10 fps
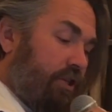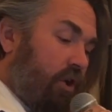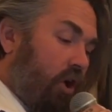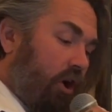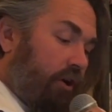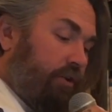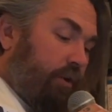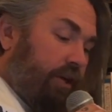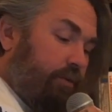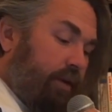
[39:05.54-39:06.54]
Mission Arc
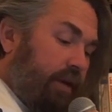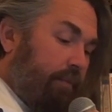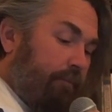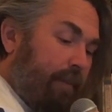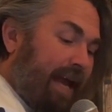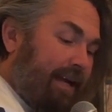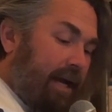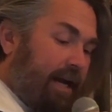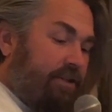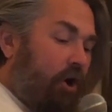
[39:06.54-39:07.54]
2020,
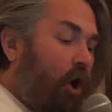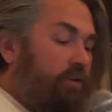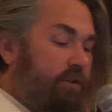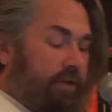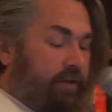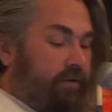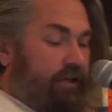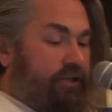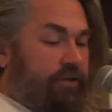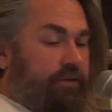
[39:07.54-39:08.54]
mankind's ultimate
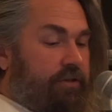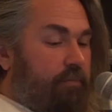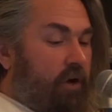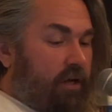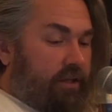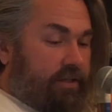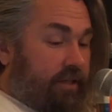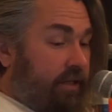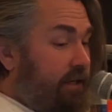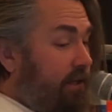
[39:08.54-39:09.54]
insurance
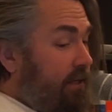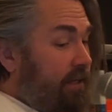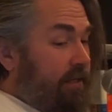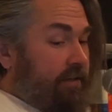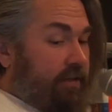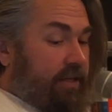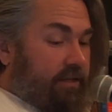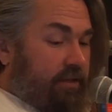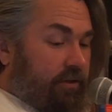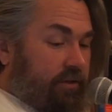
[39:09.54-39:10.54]
policy.
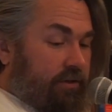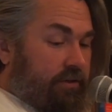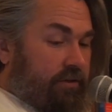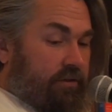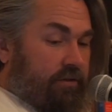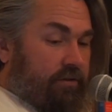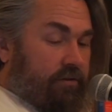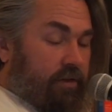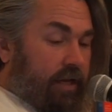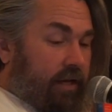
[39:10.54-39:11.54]
This looks
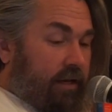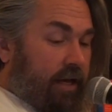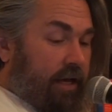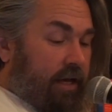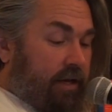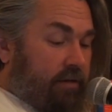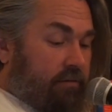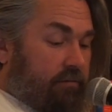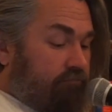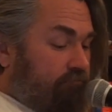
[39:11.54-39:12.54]
like an
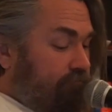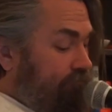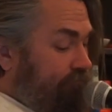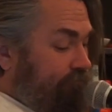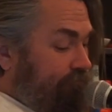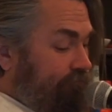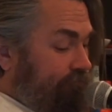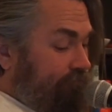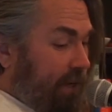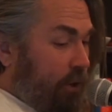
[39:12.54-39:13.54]

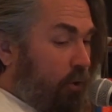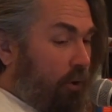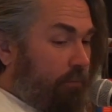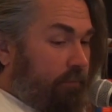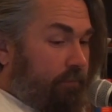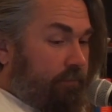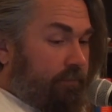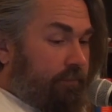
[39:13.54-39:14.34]
orb.